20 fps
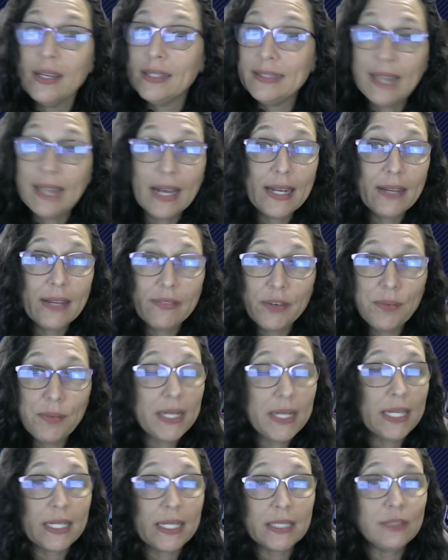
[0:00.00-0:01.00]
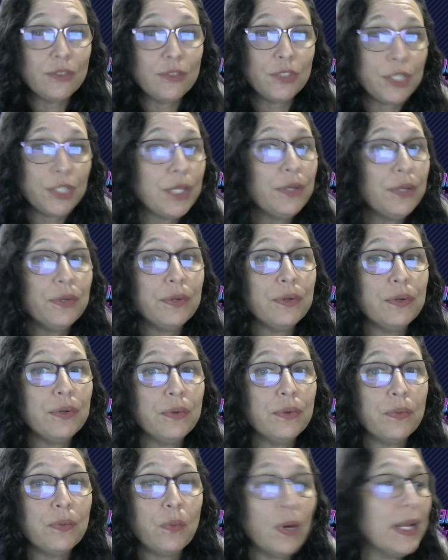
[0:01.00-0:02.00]
Not everybody can
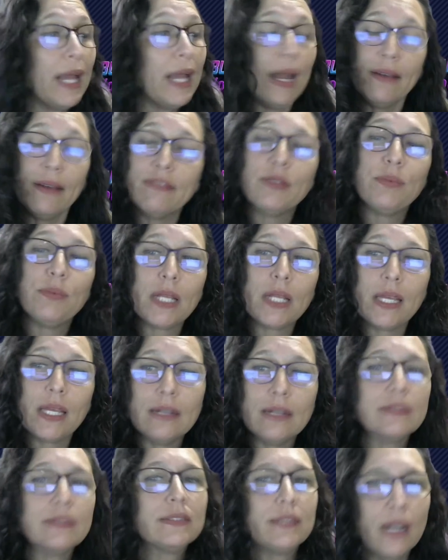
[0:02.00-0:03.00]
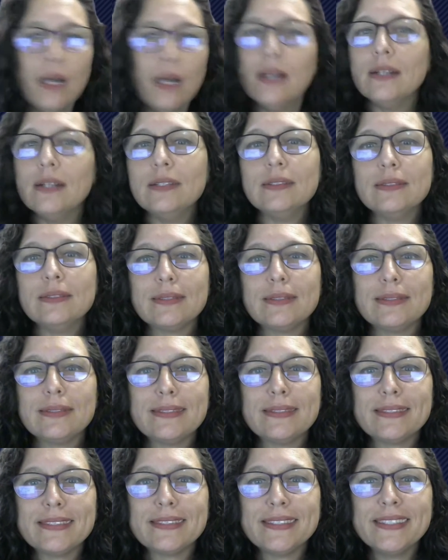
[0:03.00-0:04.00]
do what everybody else
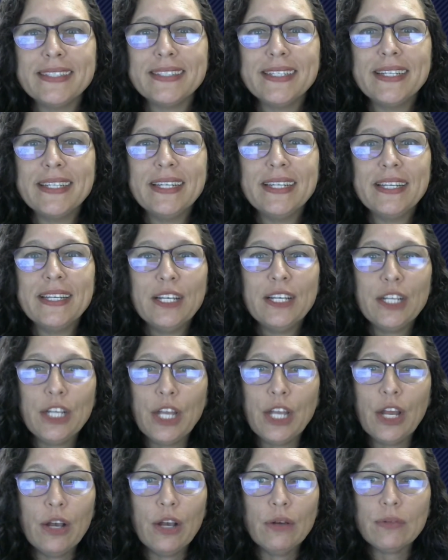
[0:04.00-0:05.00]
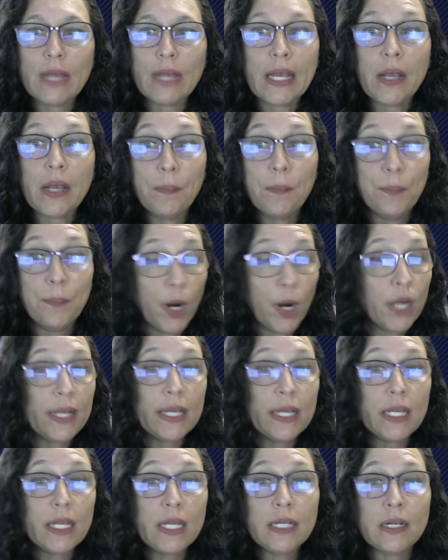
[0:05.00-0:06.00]
does. Like
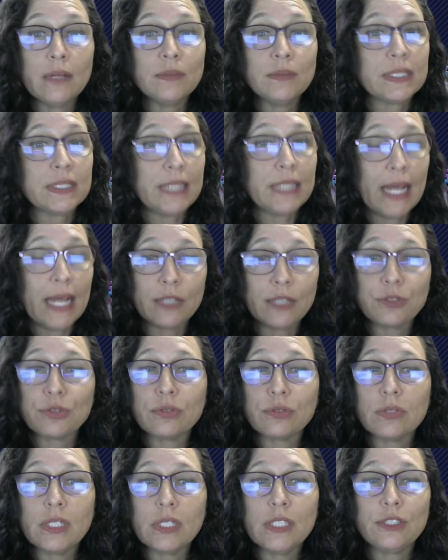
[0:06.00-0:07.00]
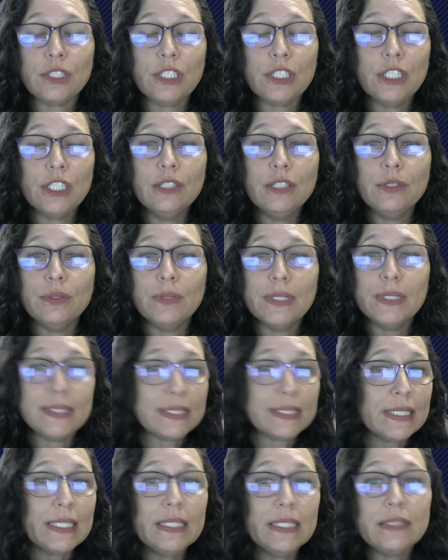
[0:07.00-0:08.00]
marketing comes naturally to you,
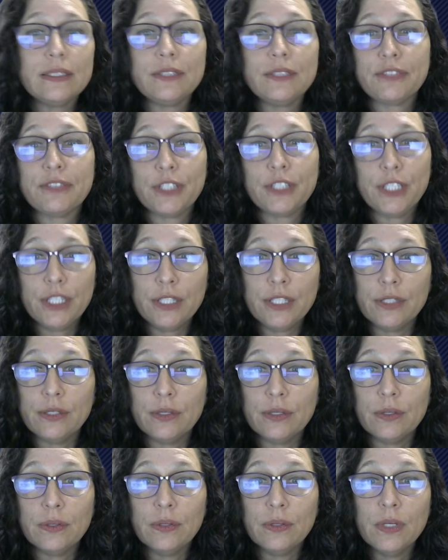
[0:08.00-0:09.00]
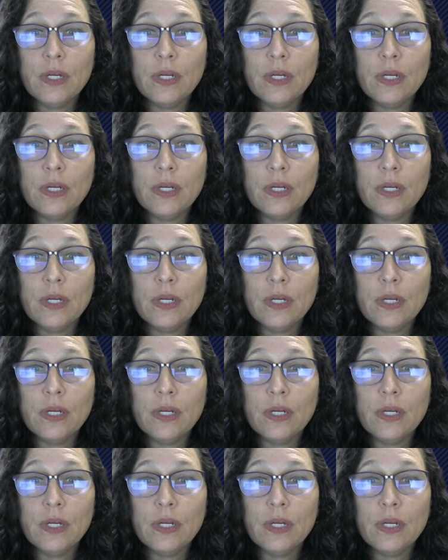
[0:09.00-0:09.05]
it's easy for you.